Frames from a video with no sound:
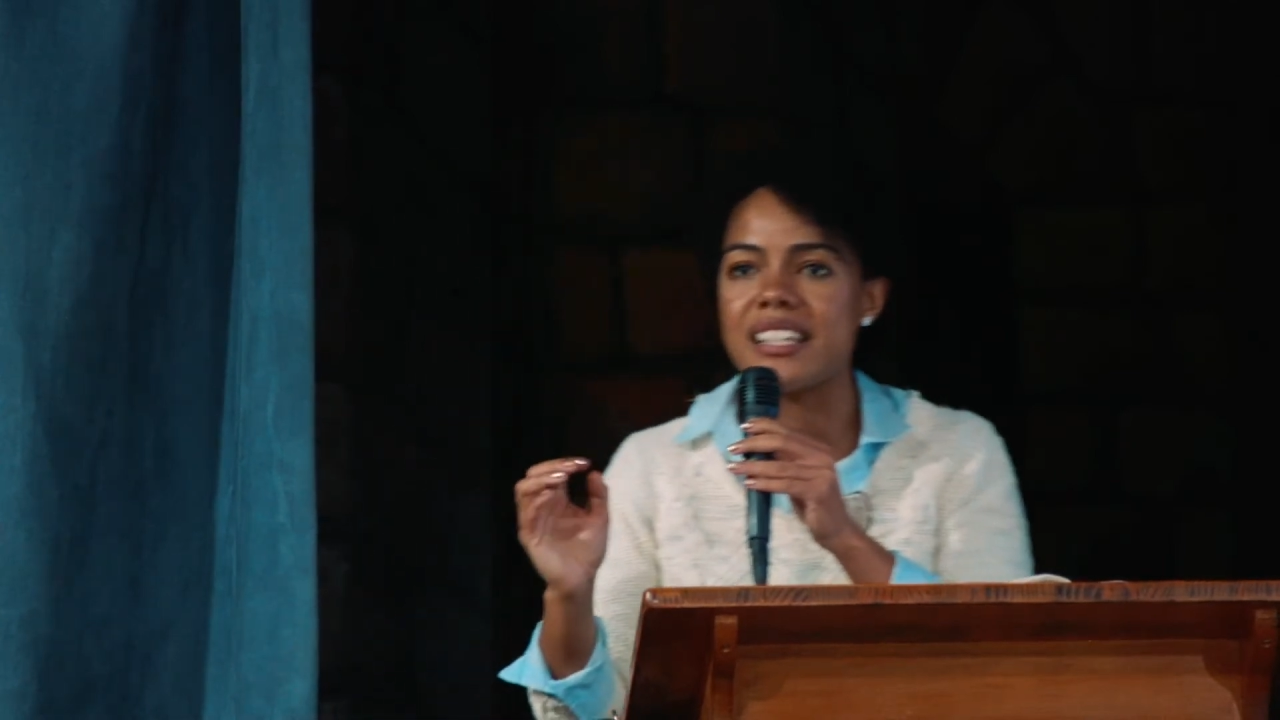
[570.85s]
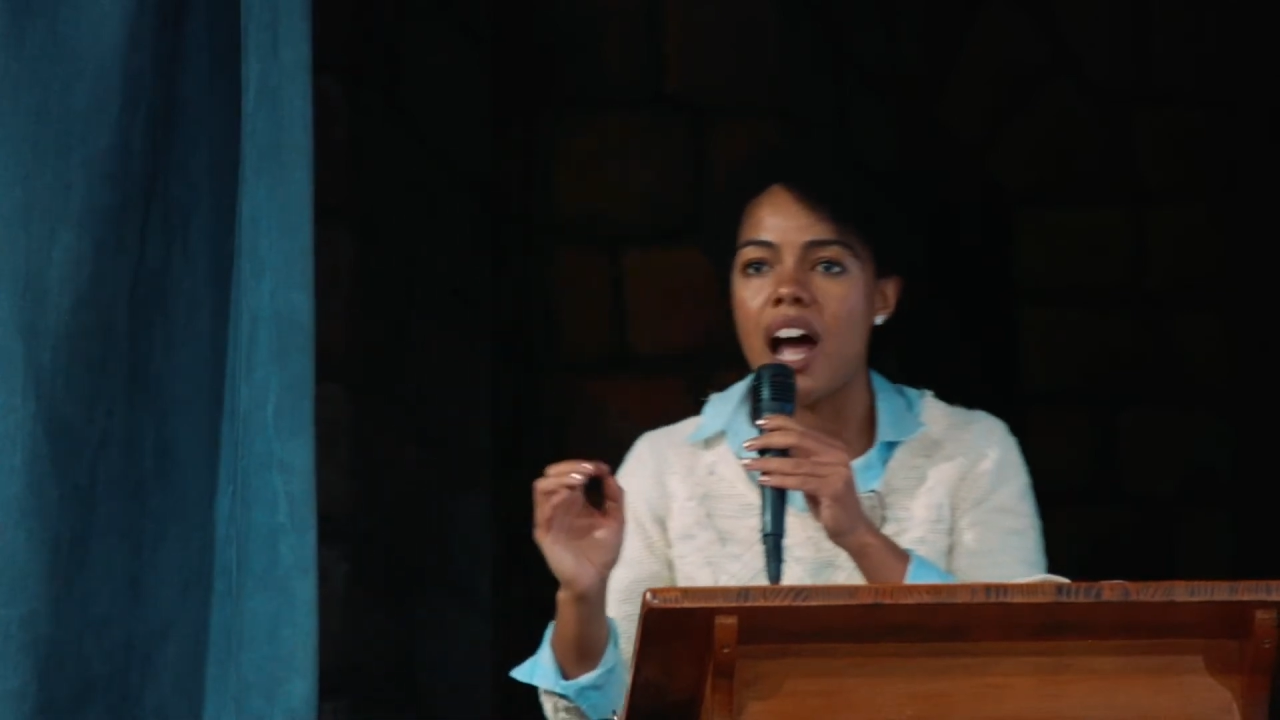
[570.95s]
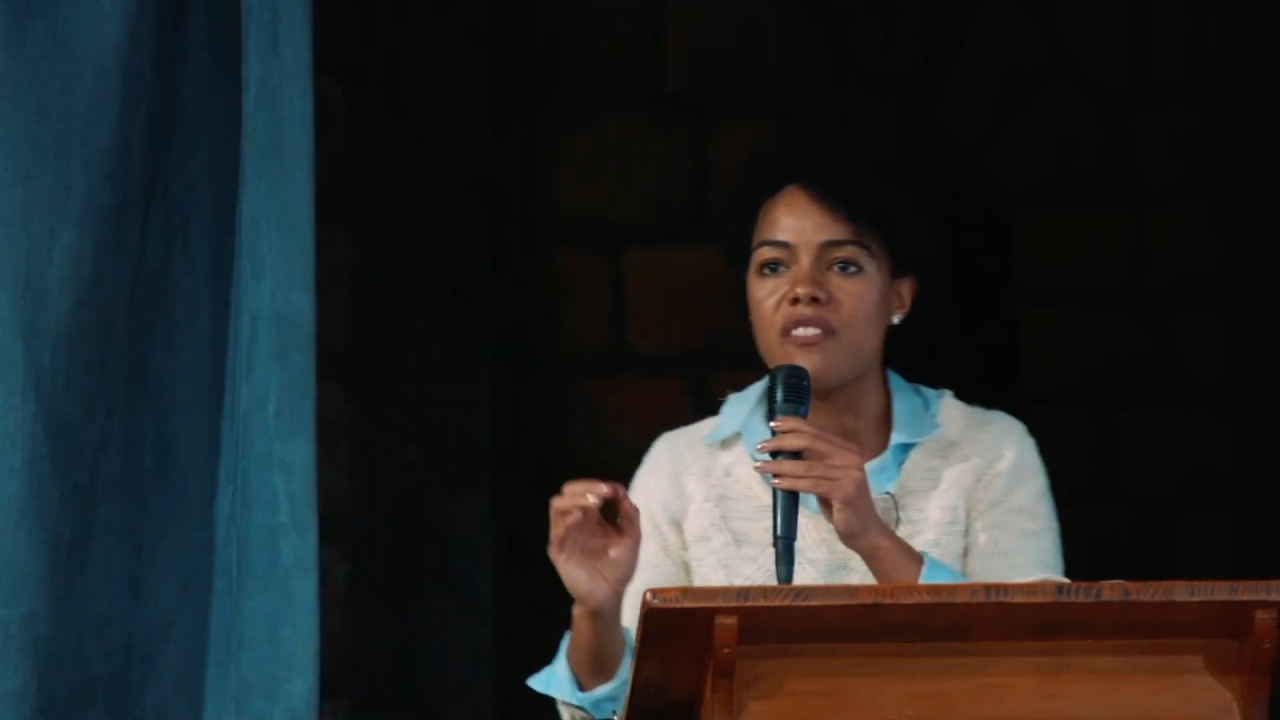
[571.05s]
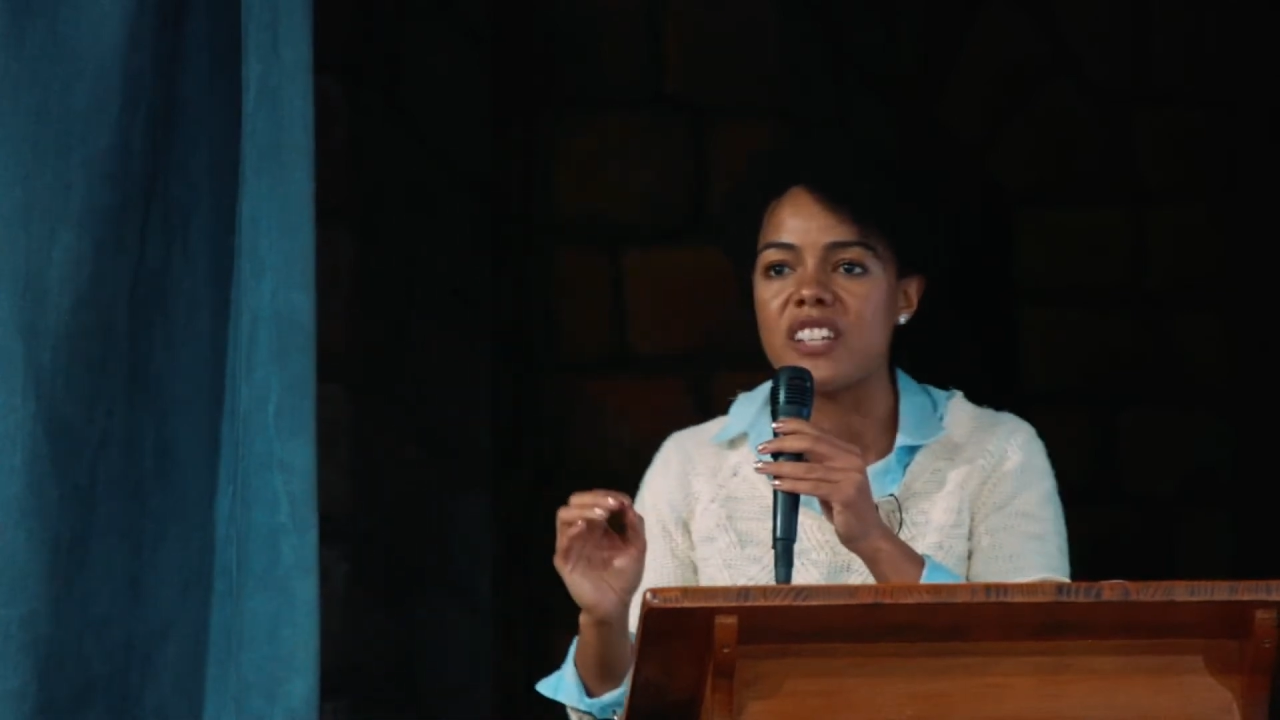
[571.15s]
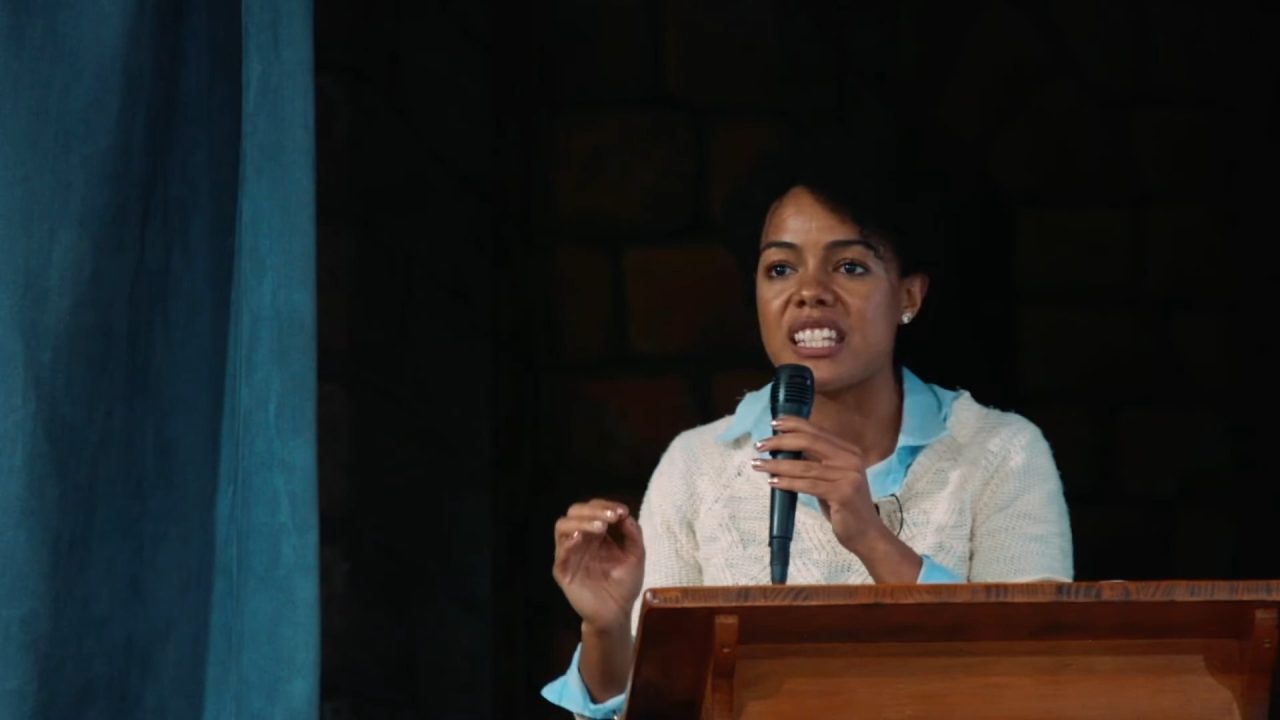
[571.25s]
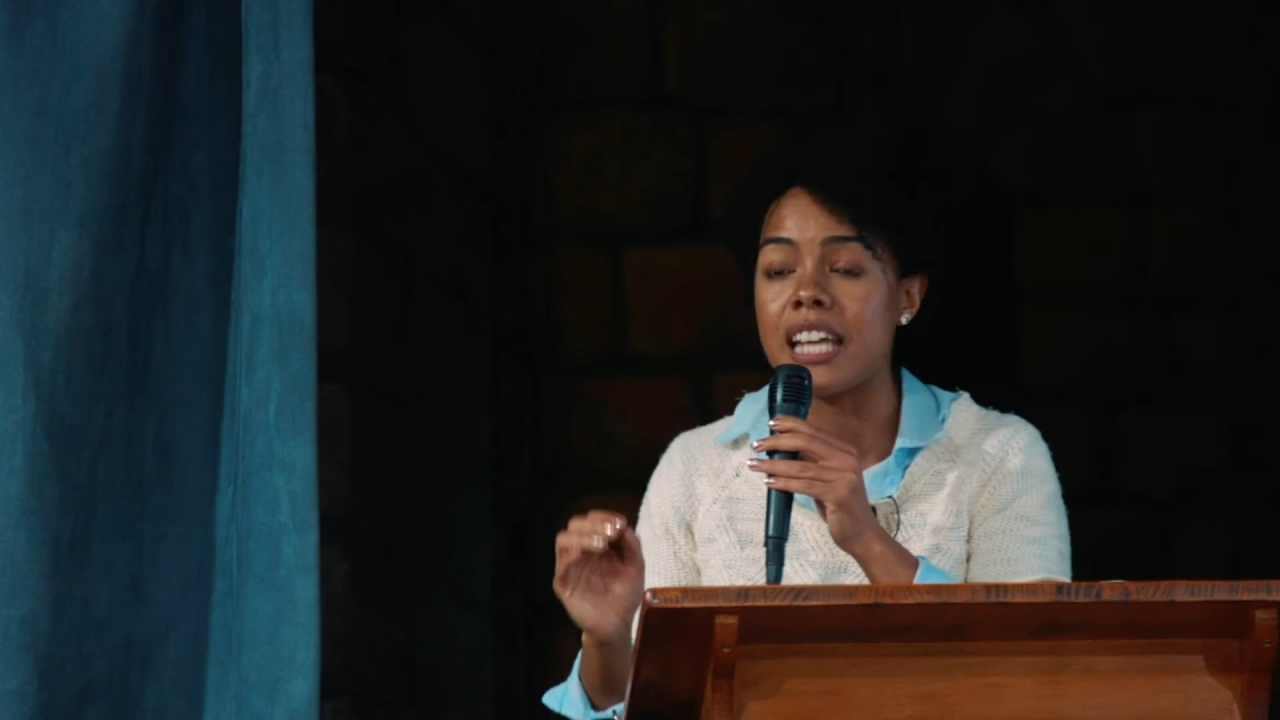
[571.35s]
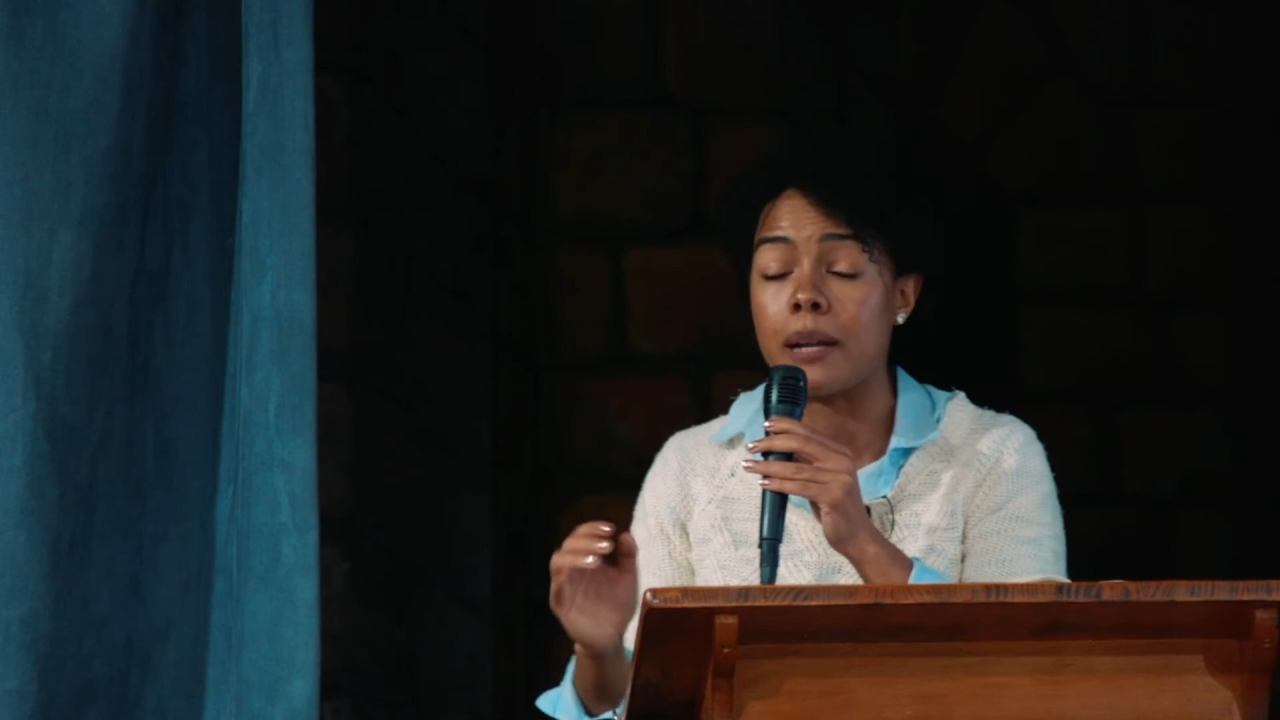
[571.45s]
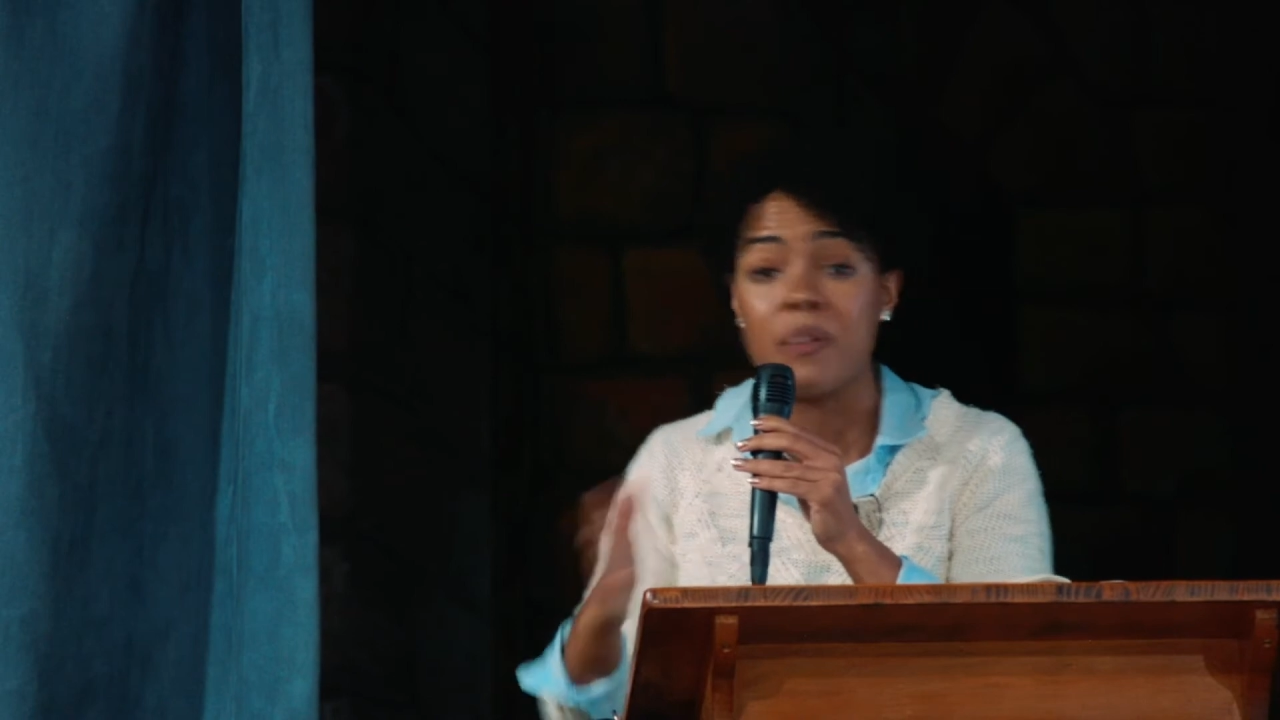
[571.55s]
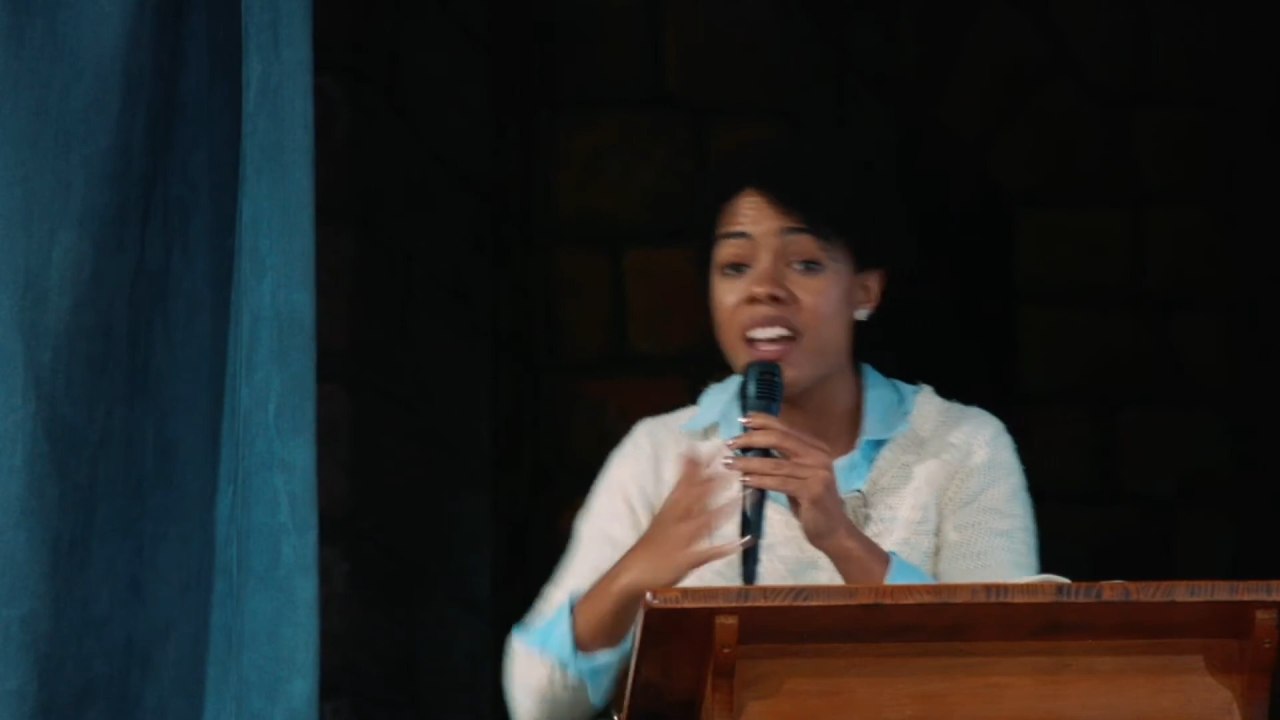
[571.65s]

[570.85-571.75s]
9 verse 10,